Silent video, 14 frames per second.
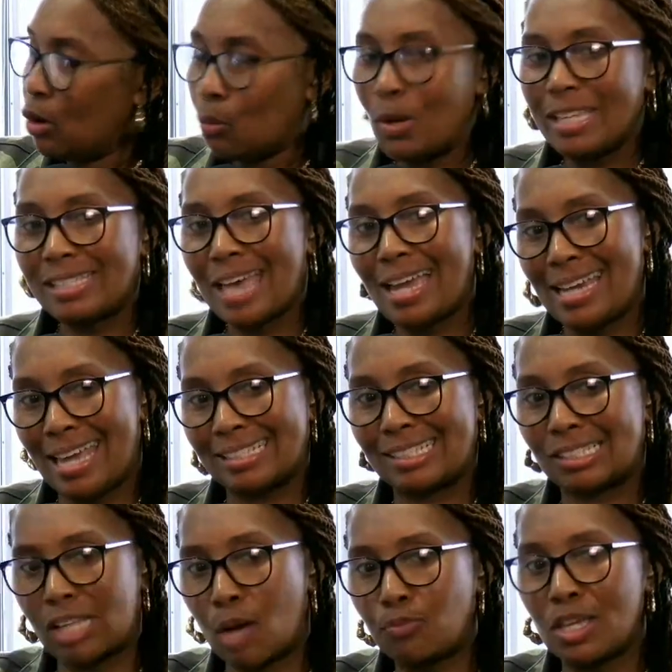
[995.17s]
We take that
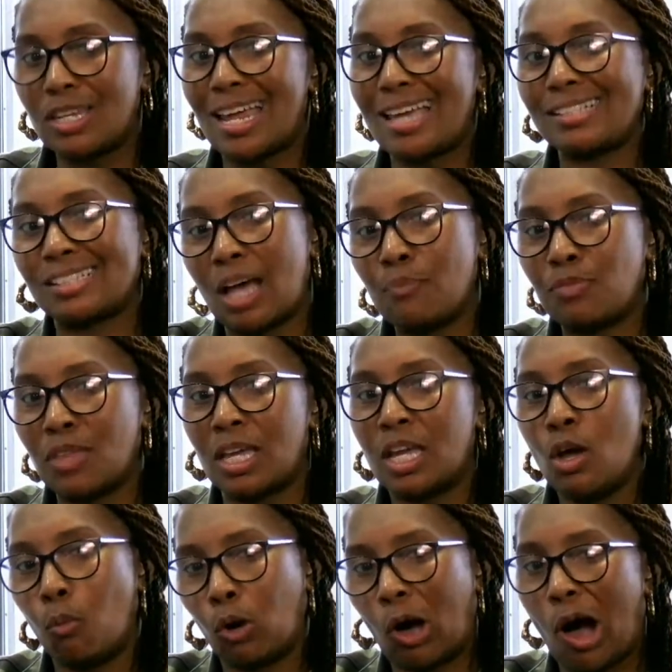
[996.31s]
something
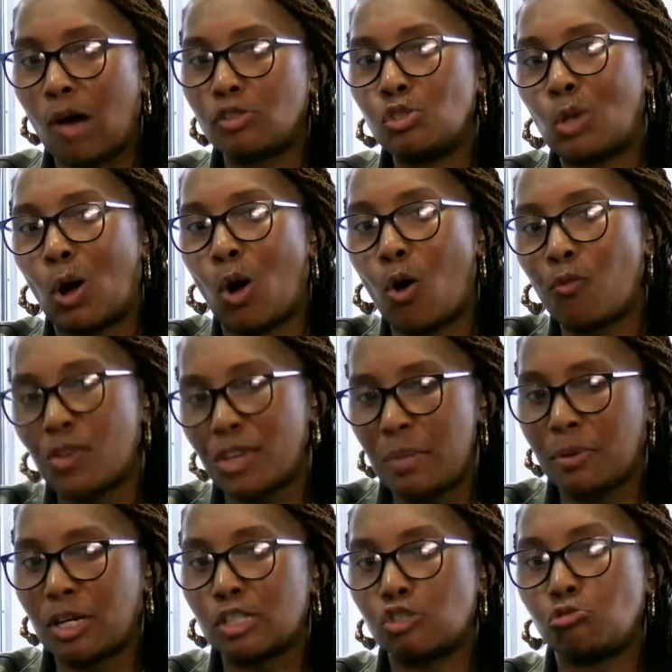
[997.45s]
will cause you to overeat
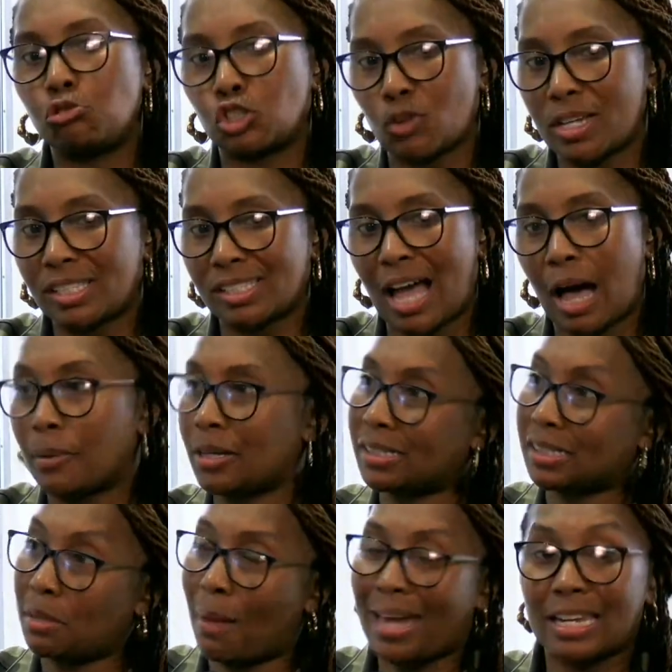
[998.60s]
because you stressed out because
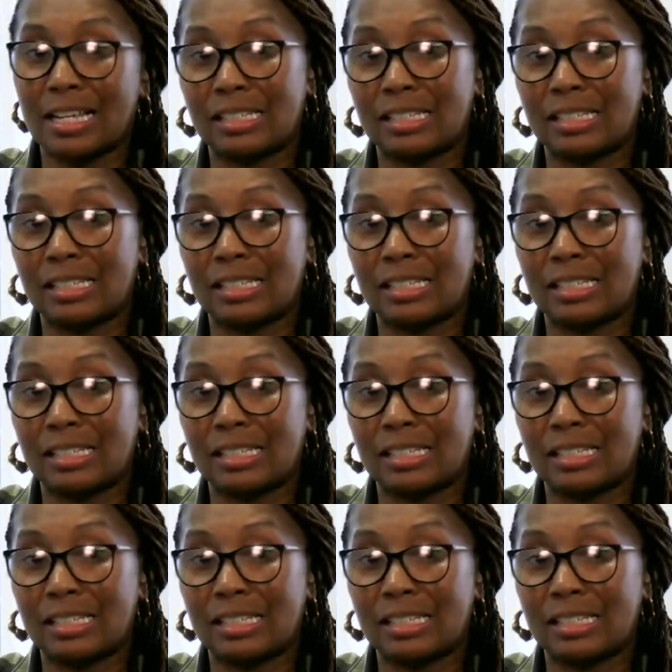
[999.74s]
somebody done